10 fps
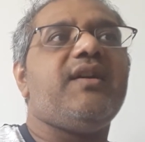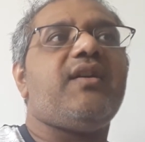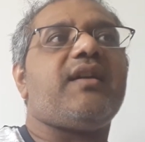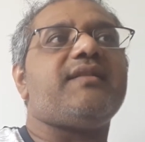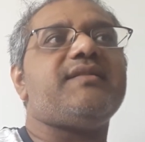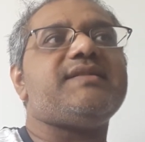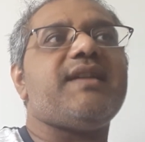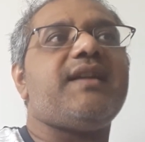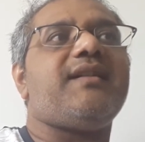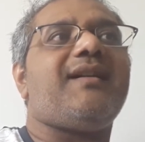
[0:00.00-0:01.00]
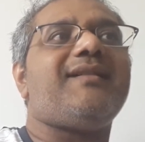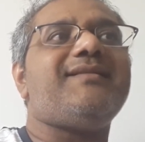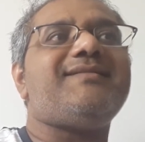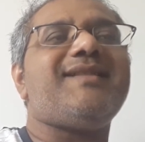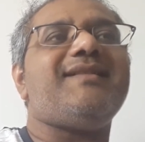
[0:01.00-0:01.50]
or understand
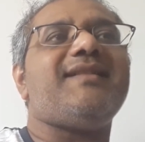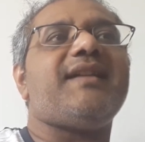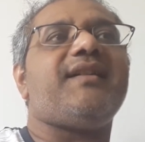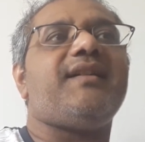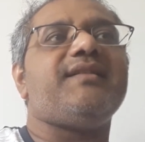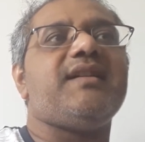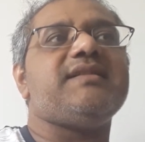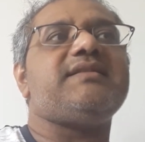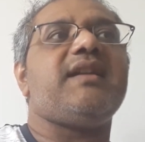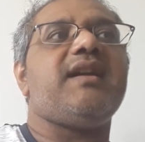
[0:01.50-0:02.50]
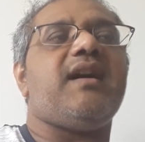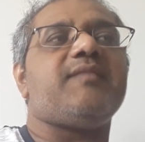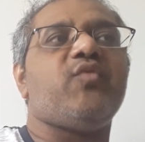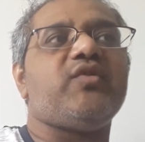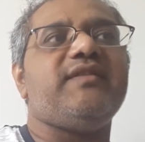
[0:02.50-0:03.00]
until and unless they are
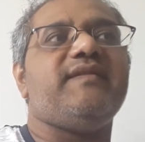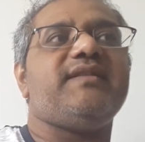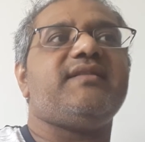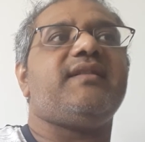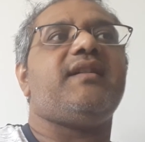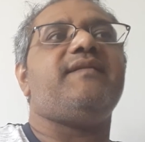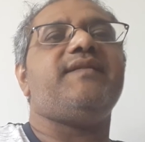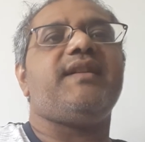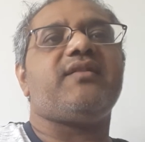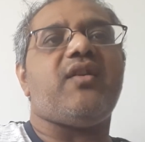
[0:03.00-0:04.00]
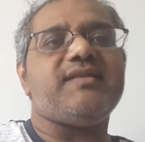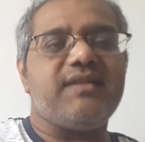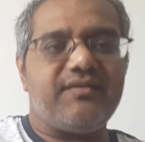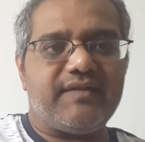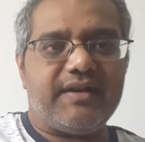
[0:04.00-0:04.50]
motivated enough, they are
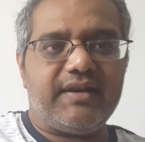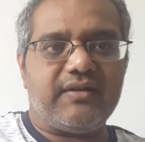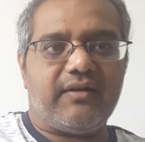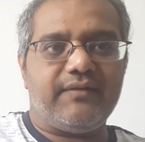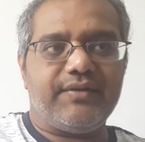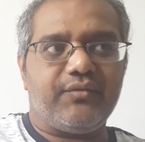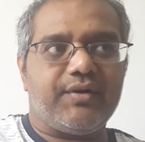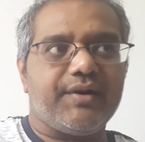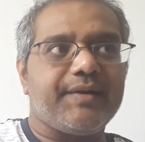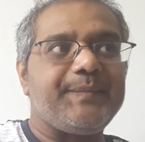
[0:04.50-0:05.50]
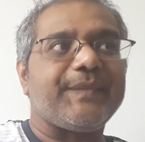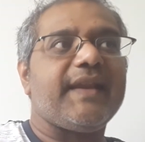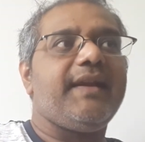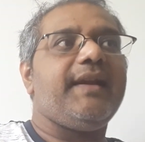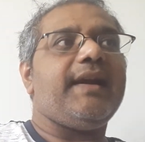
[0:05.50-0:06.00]
concentrating on the work,
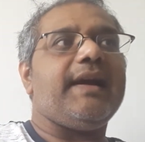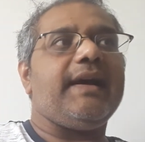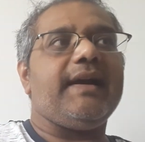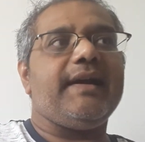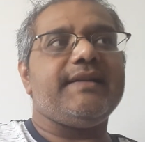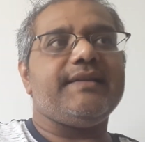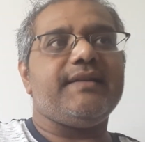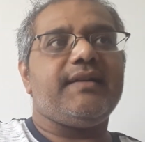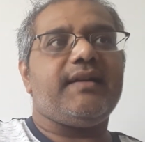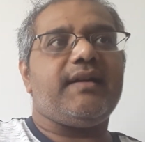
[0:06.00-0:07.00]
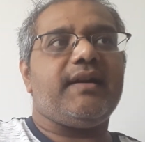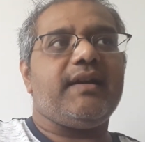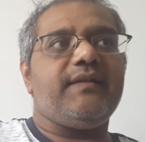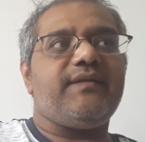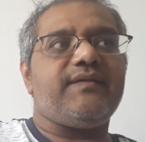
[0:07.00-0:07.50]
and
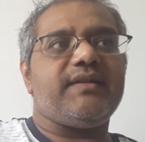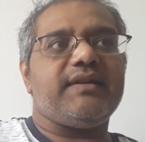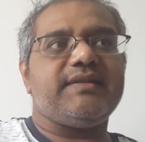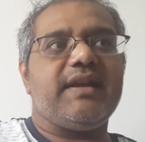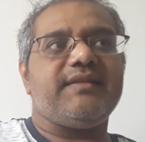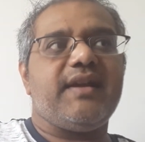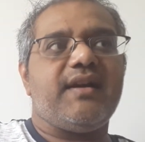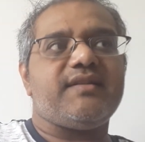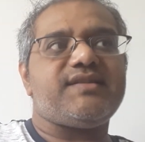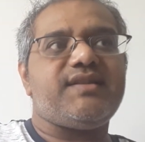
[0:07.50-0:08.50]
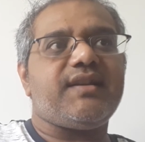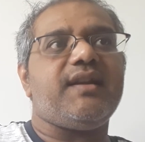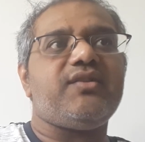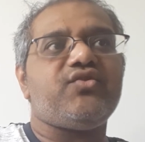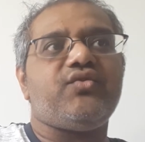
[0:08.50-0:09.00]
if they are
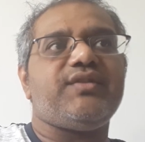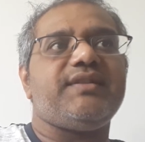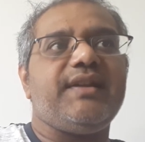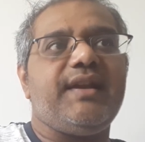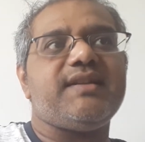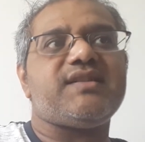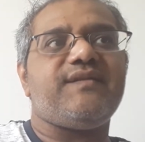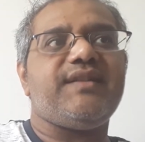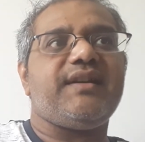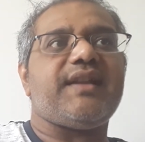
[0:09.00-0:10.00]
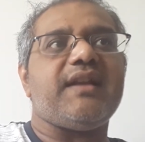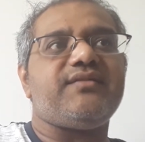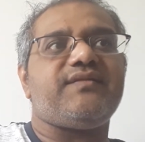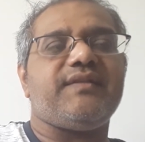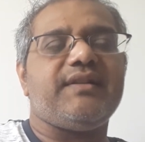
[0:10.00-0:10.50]
sticking to the needs of the
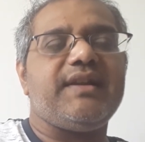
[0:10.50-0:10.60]
attention